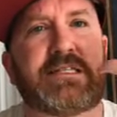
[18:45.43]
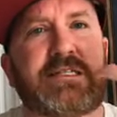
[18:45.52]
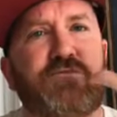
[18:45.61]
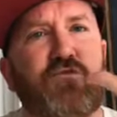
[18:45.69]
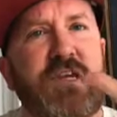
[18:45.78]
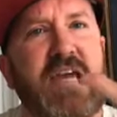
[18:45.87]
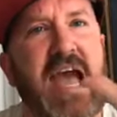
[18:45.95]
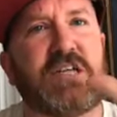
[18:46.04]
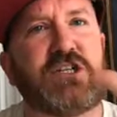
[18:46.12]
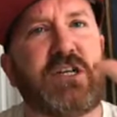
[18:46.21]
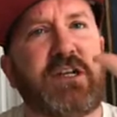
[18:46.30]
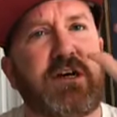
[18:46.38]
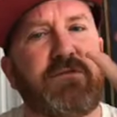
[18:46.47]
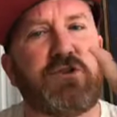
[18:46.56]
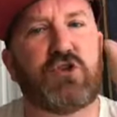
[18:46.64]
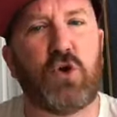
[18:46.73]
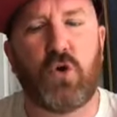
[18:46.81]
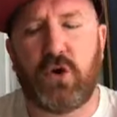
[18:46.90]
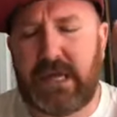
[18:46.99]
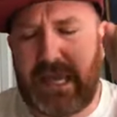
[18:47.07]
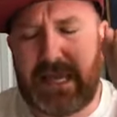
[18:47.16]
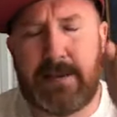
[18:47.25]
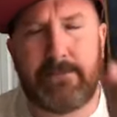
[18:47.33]
reaction of joy
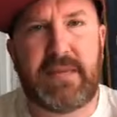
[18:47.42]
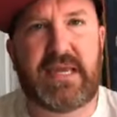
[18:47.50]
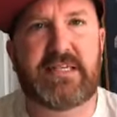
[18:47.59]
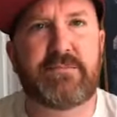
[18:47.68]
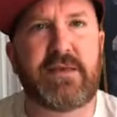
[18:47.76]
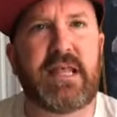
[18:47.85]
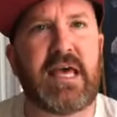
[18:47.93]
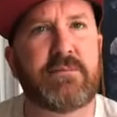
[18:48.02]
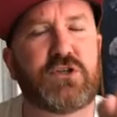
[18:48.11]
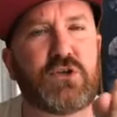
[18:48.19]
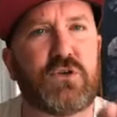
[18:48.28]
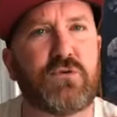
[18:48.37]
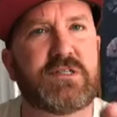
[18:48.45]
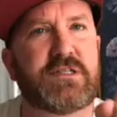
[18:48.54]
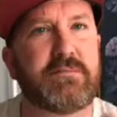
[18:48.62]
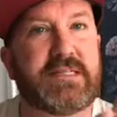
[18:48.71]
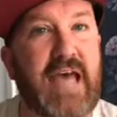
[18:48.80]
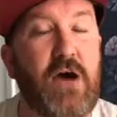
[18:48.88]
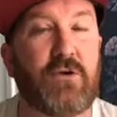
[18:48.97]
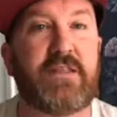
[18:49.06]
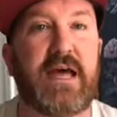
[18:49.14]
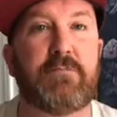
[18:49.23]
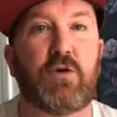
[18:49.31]
and amazement, and I'm sure there was some doubt
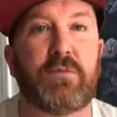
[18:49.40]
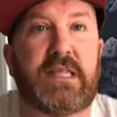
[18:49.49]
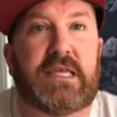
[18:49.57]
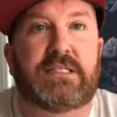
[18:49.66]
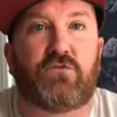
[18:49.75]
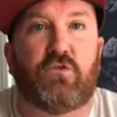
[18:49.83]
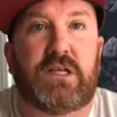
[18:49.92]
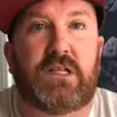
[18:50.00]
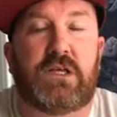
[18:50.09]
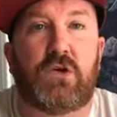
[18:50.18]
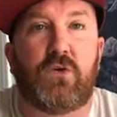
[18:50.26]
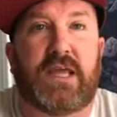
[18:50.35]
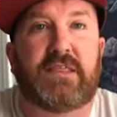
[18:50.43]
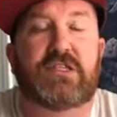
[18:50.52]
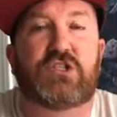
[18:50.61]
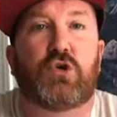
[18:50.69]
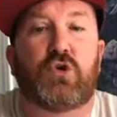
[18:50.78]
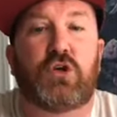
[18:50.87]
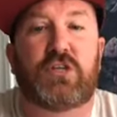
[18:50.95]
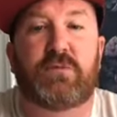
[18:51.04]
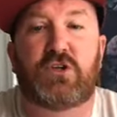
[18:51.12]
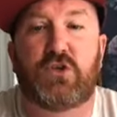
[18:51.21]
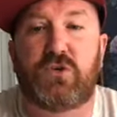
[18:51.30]
in that moment. Like, is it really you? This is too good to
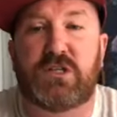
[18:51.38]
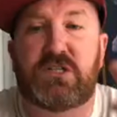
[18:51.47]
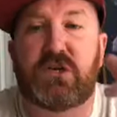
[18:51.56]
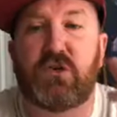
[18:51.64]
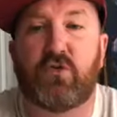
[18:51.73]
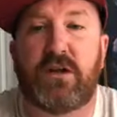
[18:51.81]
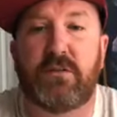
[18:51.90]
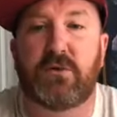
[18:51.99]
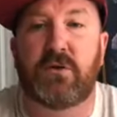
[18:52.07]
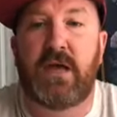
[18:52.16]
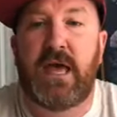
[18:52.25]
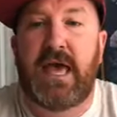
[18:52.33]
be true. This is incredible.